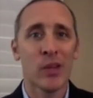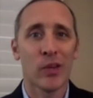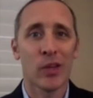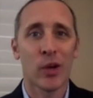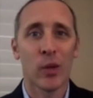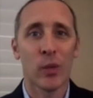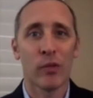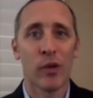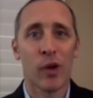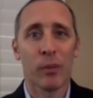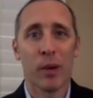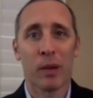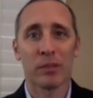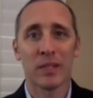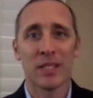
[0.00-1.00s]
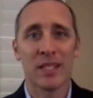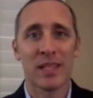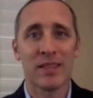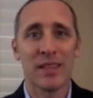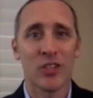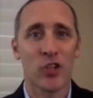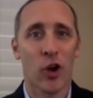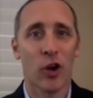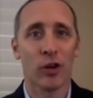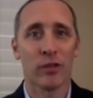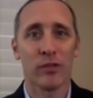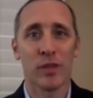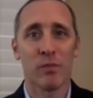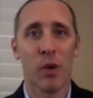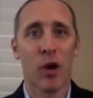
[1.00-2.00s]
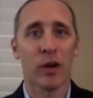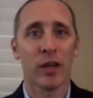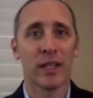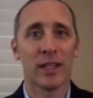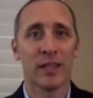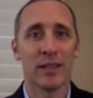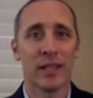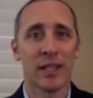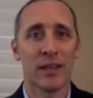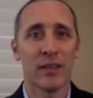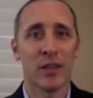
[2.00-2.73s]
We've all probably seen the chart of the market and the